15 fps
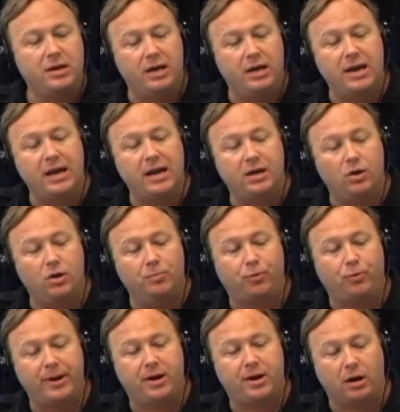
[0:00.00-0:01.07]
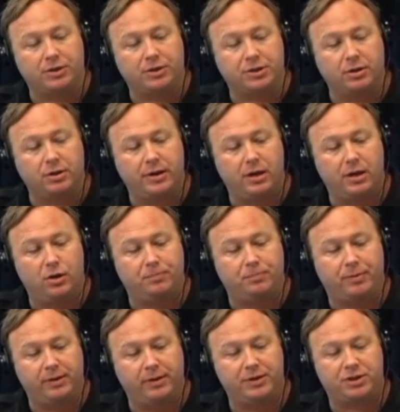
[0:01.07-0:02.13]
NAU precursor, EU
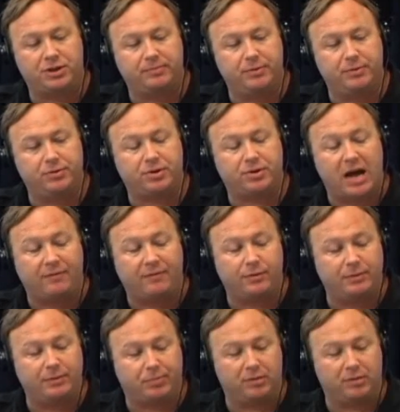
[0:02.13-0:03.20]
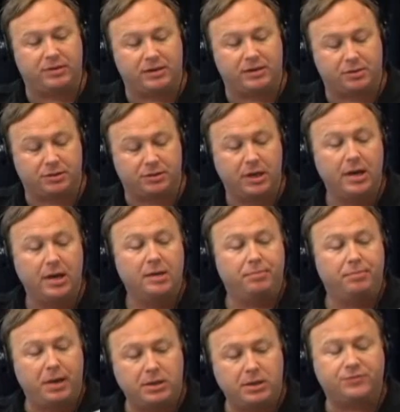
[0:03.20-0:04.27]
police subdue sovereignty protesters.
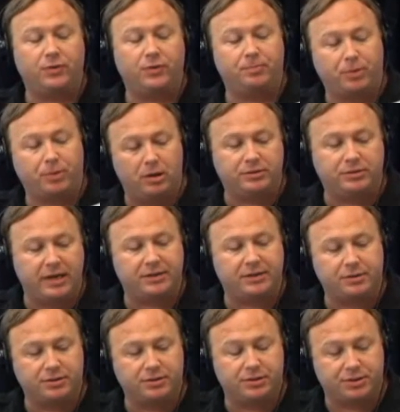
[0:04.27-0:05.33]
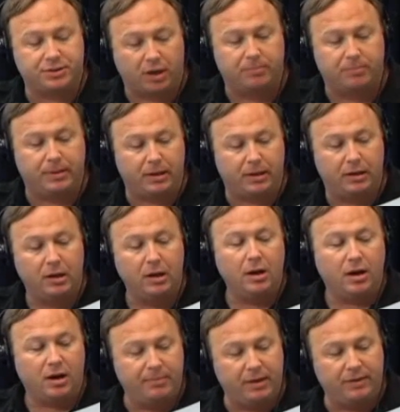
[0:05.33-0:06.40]
Peaceful protesters in Serbia
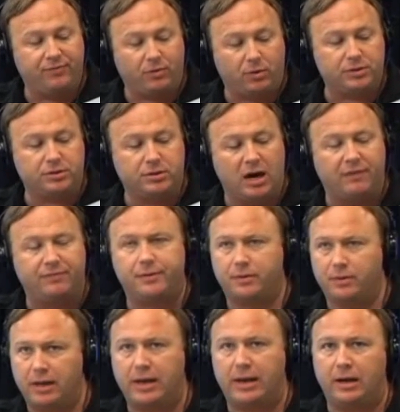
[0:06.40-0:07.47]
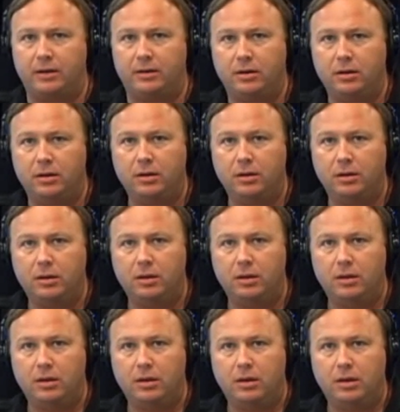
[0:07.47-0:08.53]
are being forced off their land.
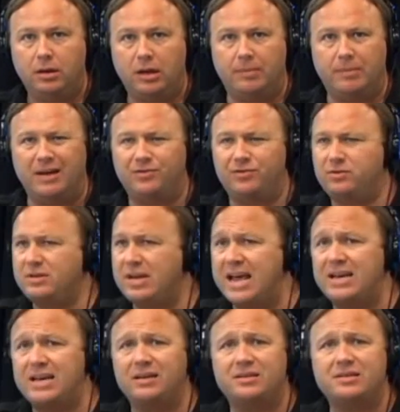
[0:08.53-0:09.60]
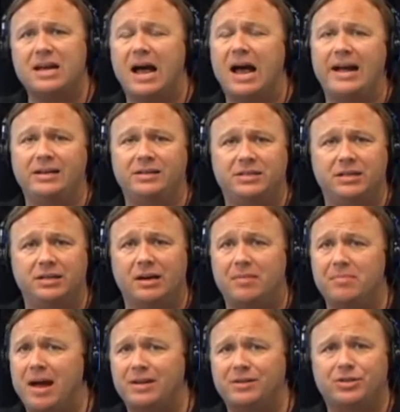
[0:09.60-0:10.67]
I'm not taking sides here.
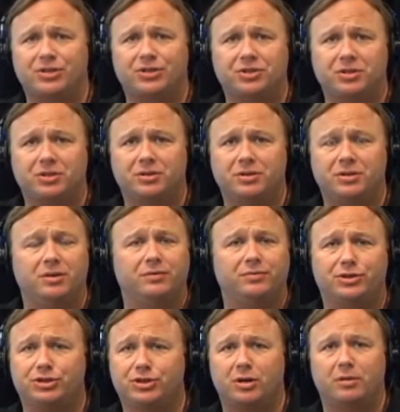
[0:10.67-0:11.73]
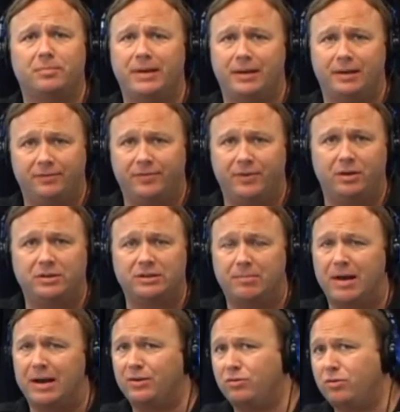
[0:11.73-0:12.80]
I'm not, Serbian, folks.
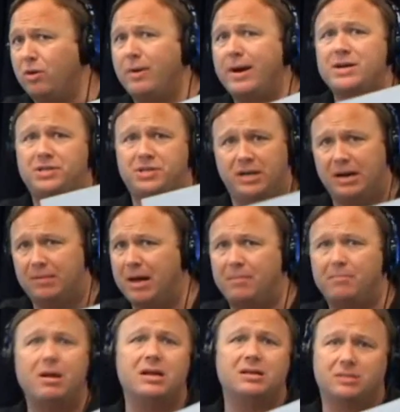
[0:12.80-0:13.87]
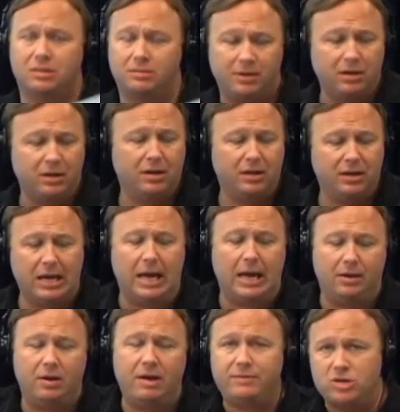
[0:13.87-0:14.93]
I'm not Croatian. I'm not Muslim.
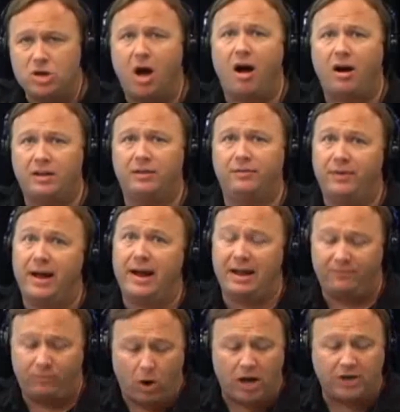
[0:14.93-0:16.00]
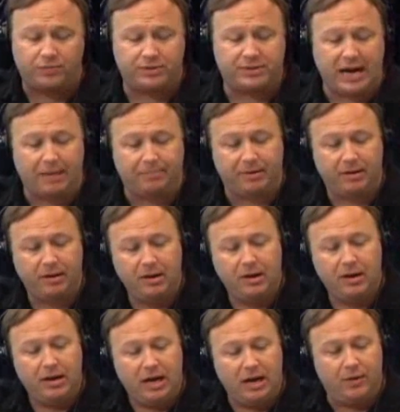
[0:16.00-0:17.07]
I don't have a dog in the fight. I've watched what's happened.
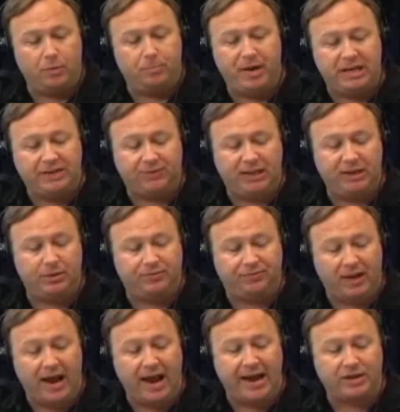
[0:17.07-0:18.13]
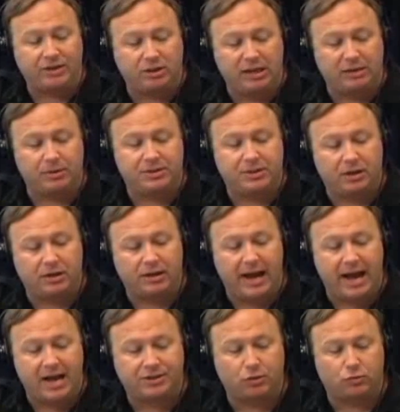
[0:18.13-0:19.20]
And they're peacefully with flags, so they were tear
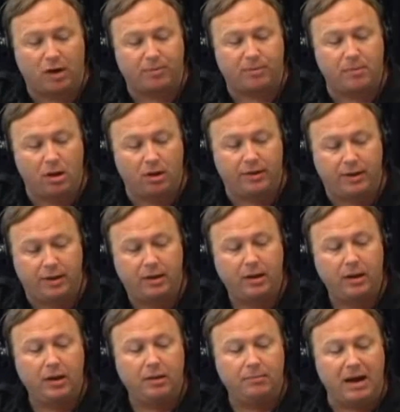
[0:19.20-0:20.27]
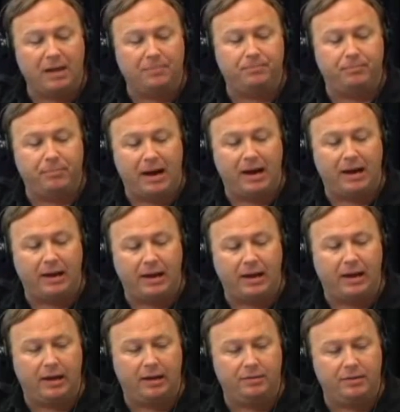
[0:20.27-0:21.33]
gassed and rubber bulleted
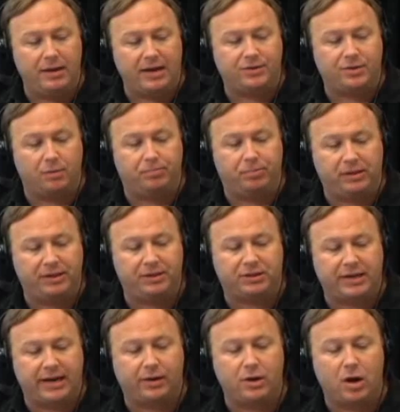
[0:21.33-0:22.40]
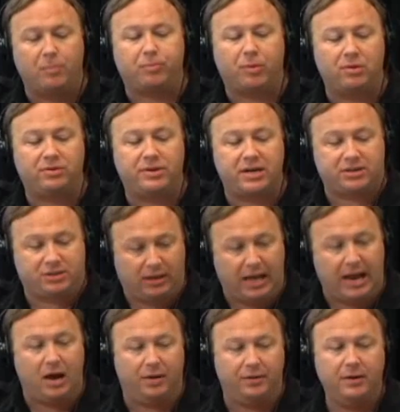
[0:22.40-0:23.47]
by NATO police saying no protest
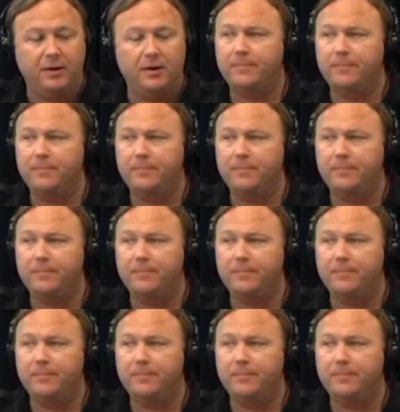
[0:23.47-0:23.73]
allowed.